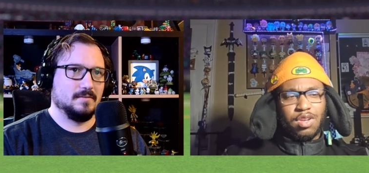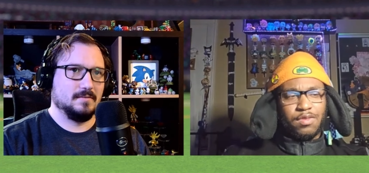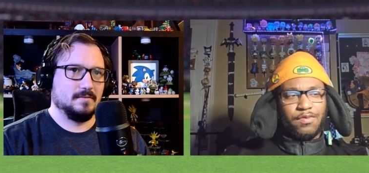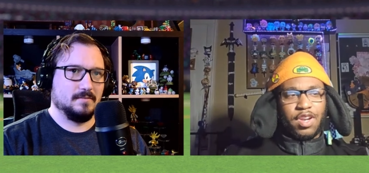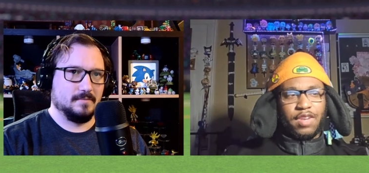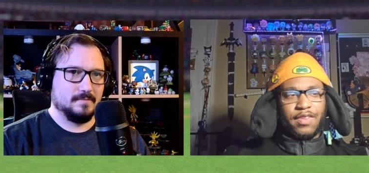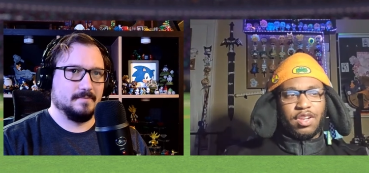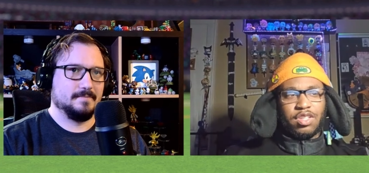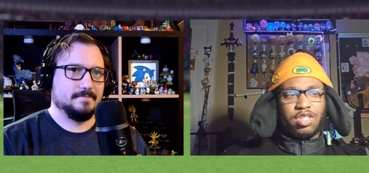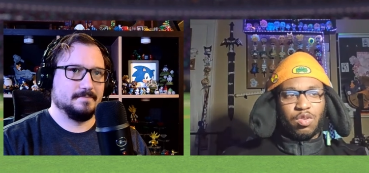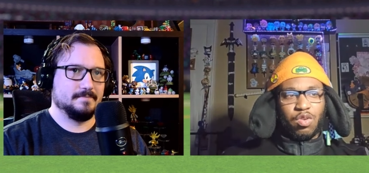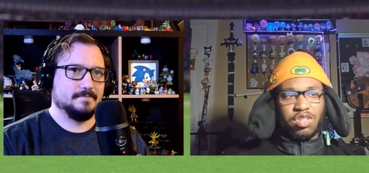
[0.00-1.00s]
Speaker 1: running around the
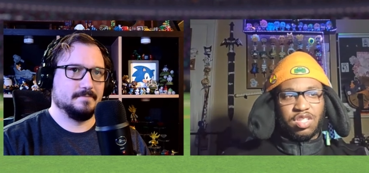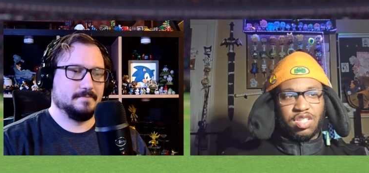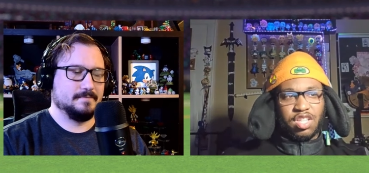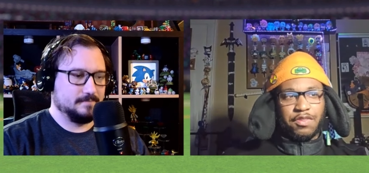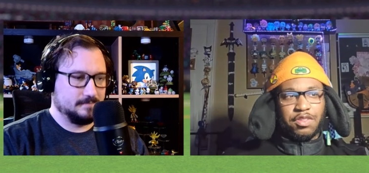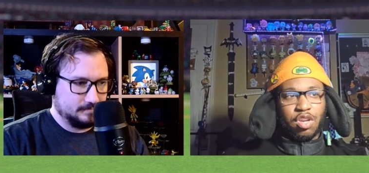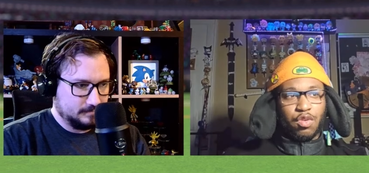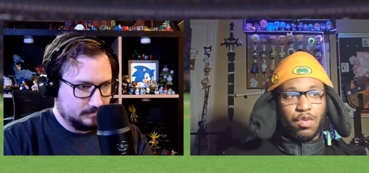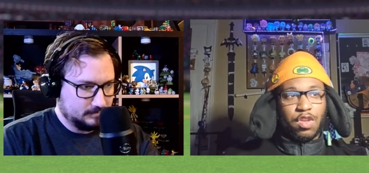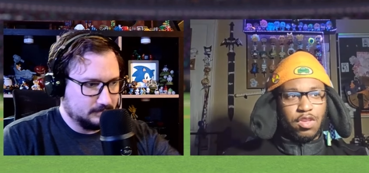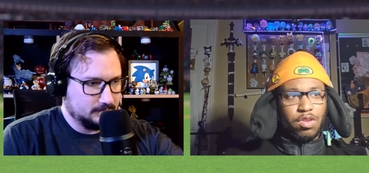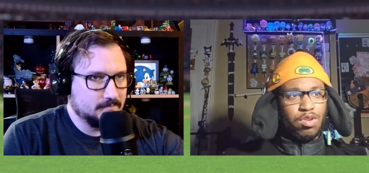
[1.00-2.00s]
stores and stuff. So
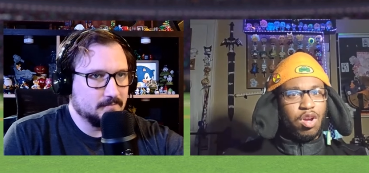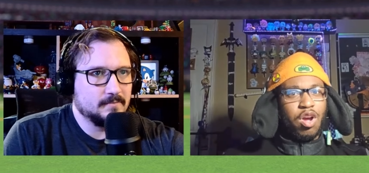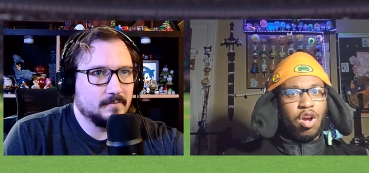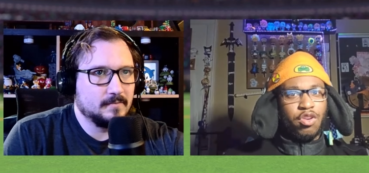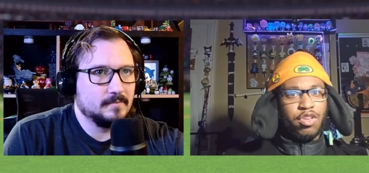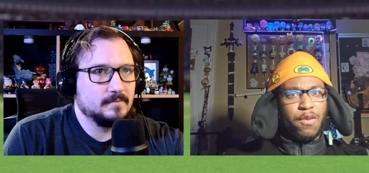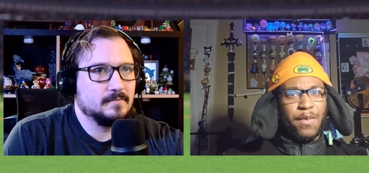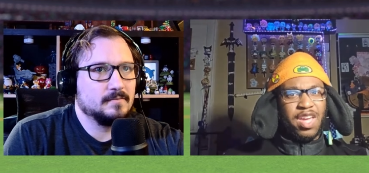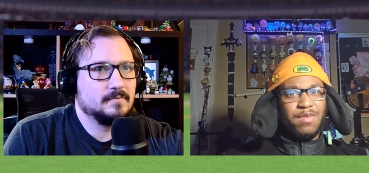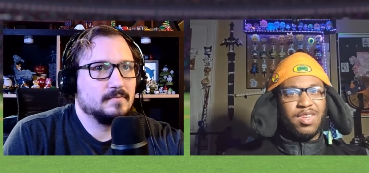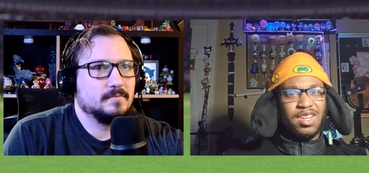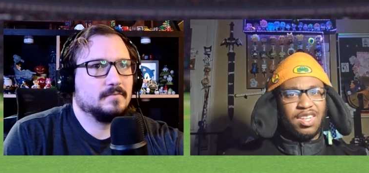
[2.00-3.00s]
if you call, you
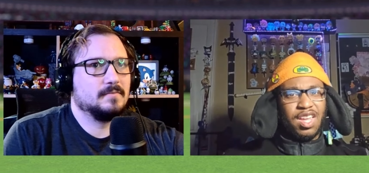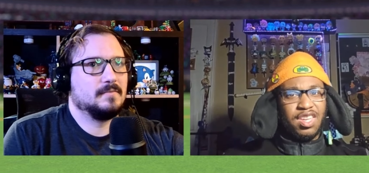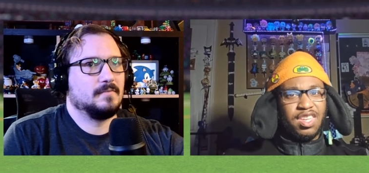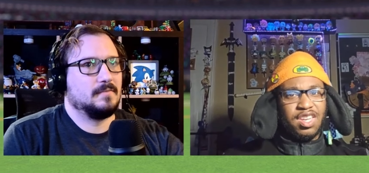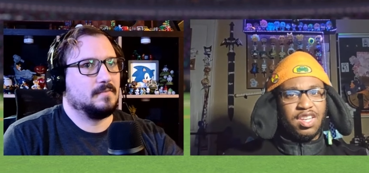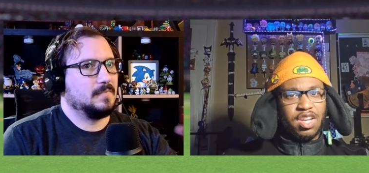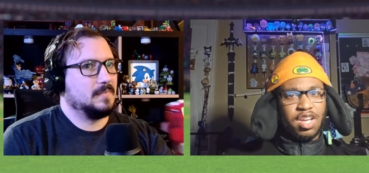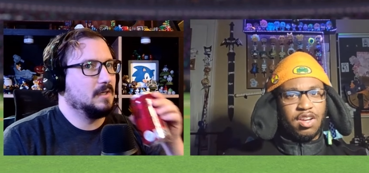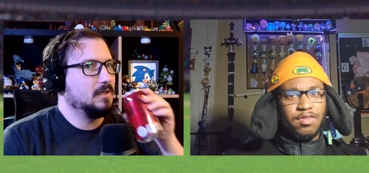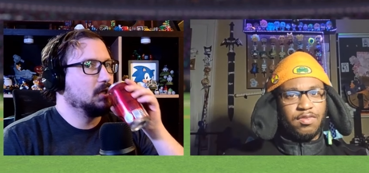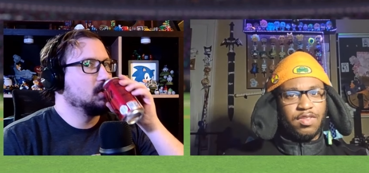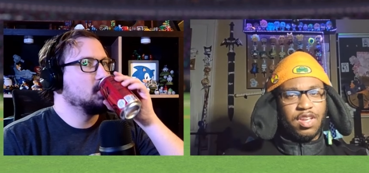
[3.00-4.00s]
might be lucky
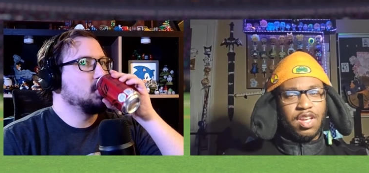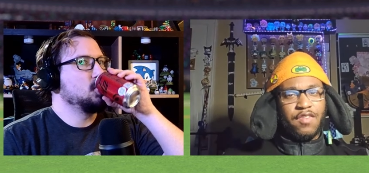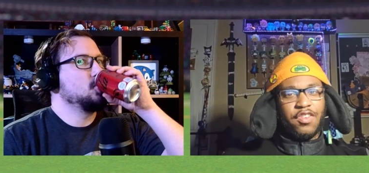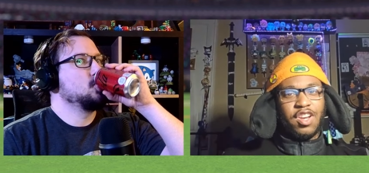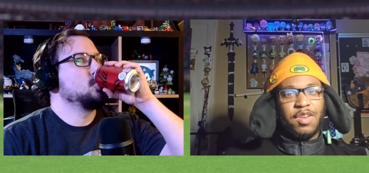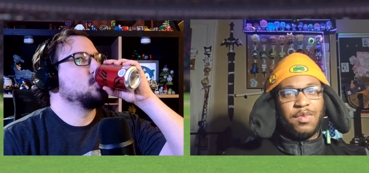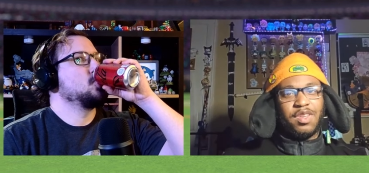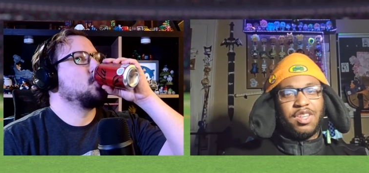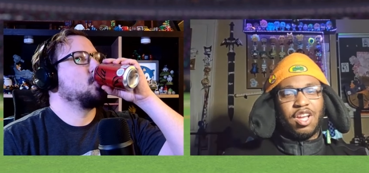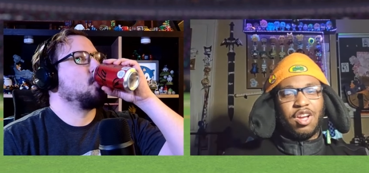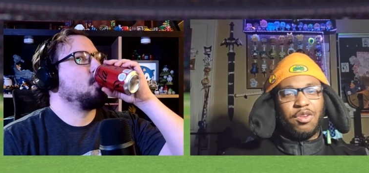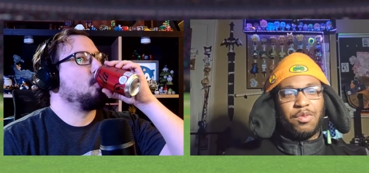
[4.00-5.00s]
enough for them,
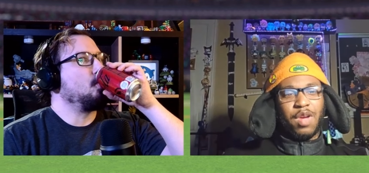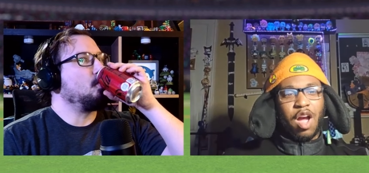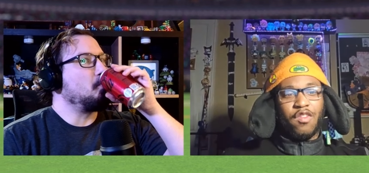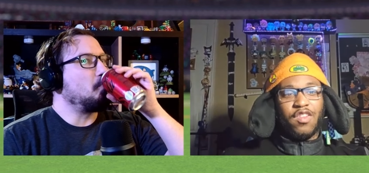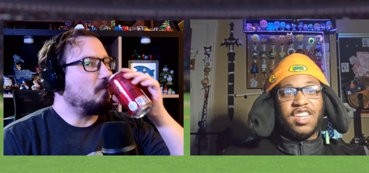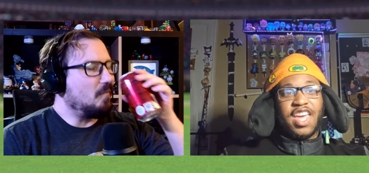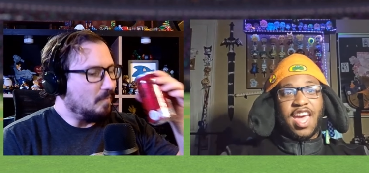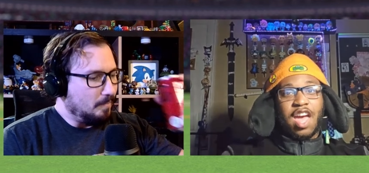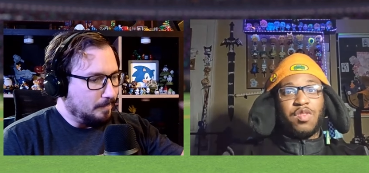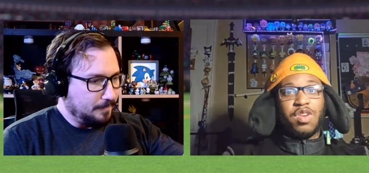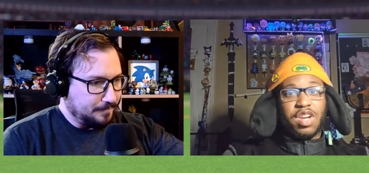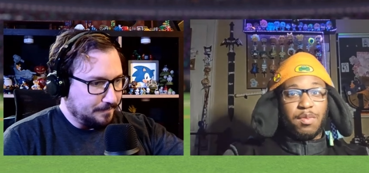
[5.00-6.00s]
you know, already
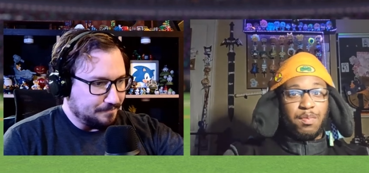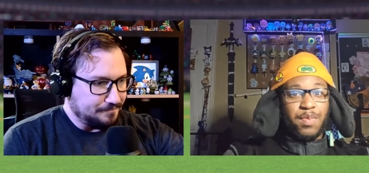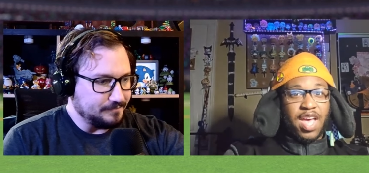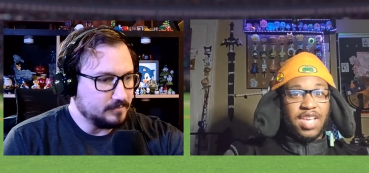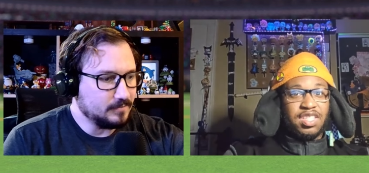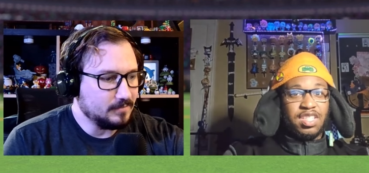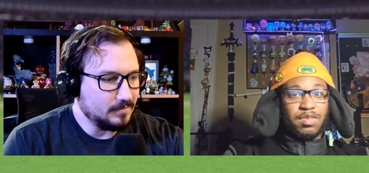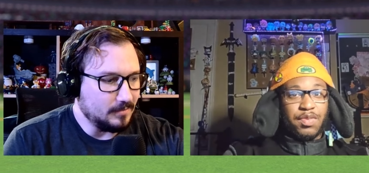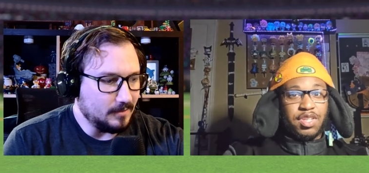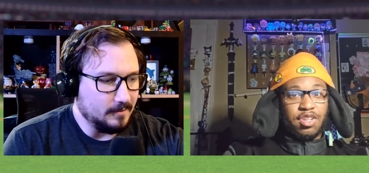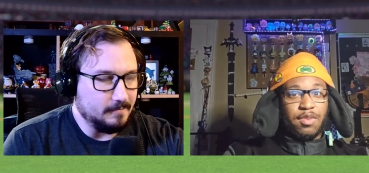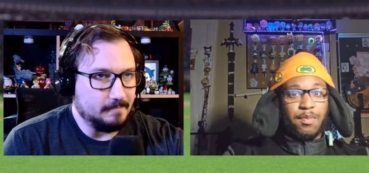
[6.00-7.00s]
having their basket to
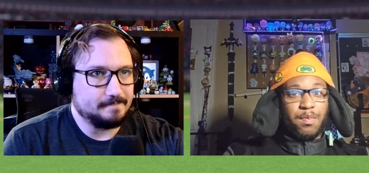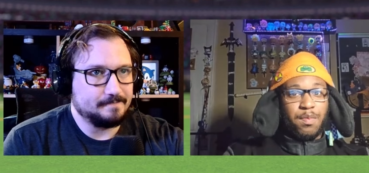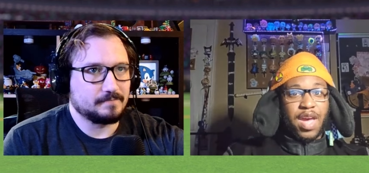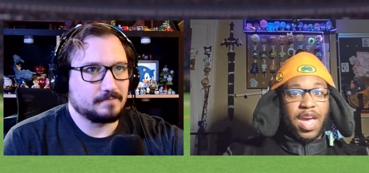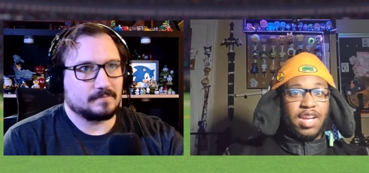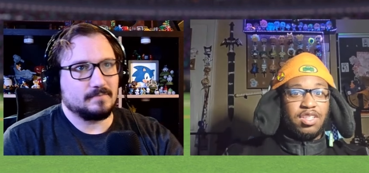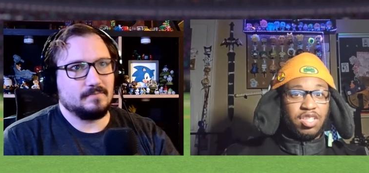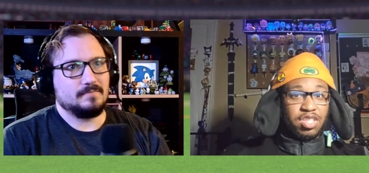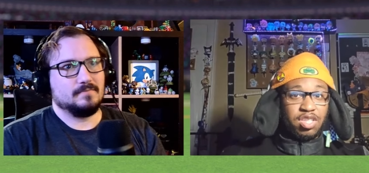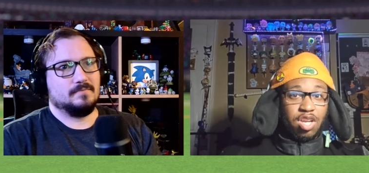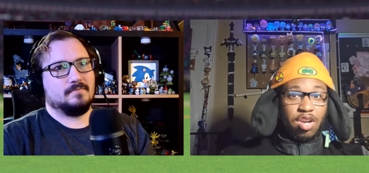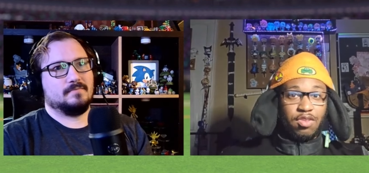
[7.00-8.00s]
return back to the
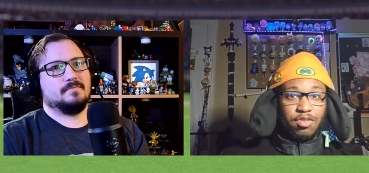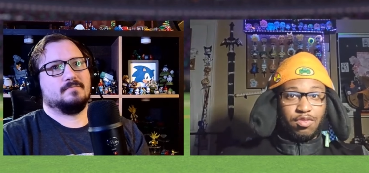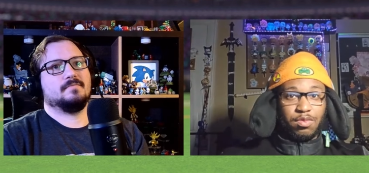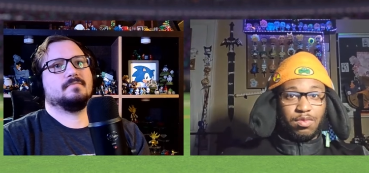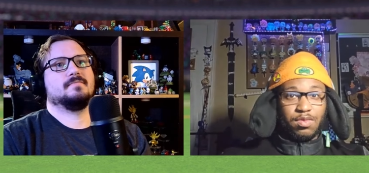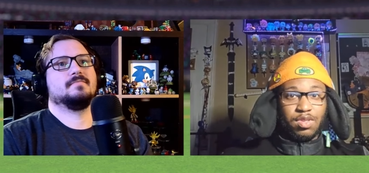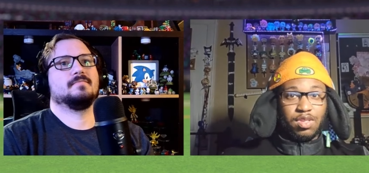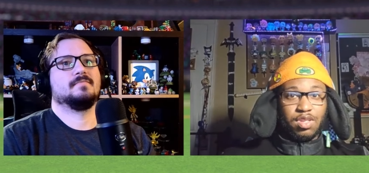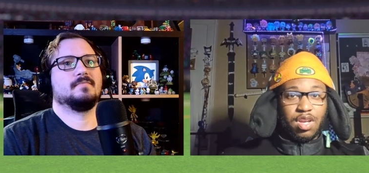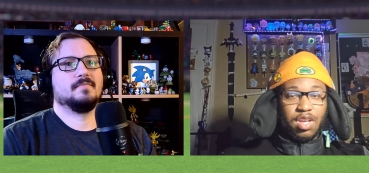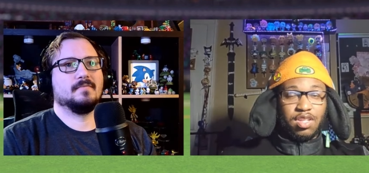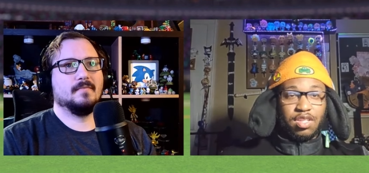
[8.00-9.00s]
stockroom.
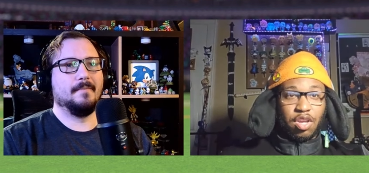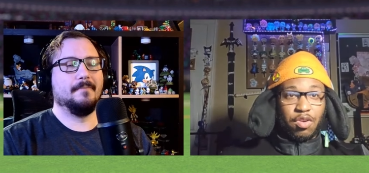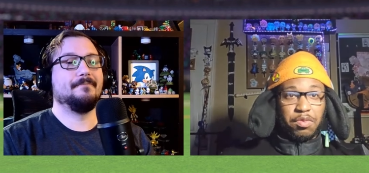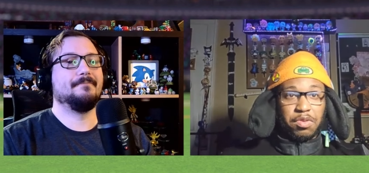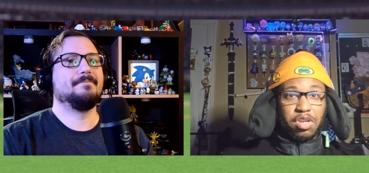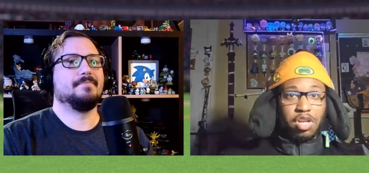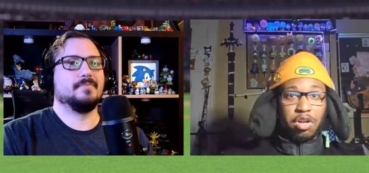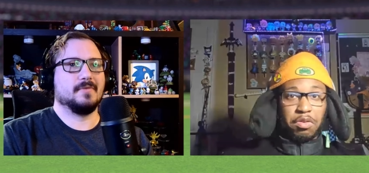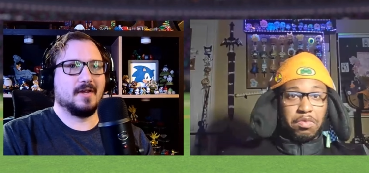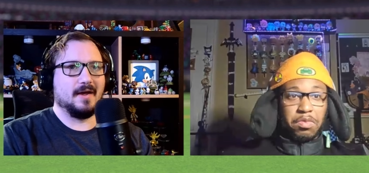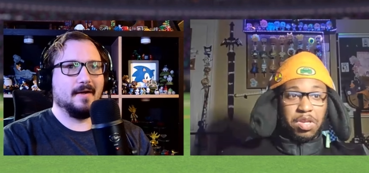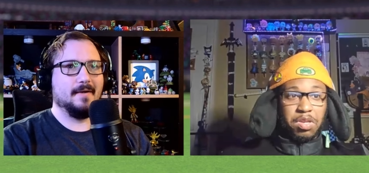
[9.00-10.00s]
So mm, you know,
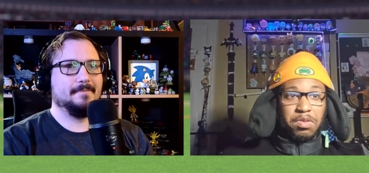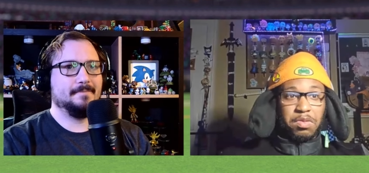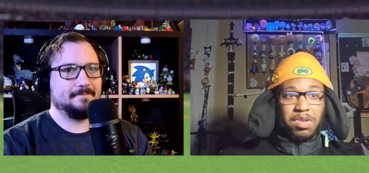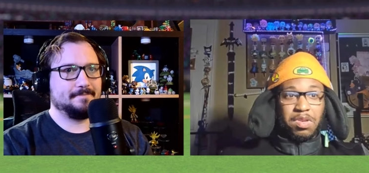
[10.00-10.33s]
okay.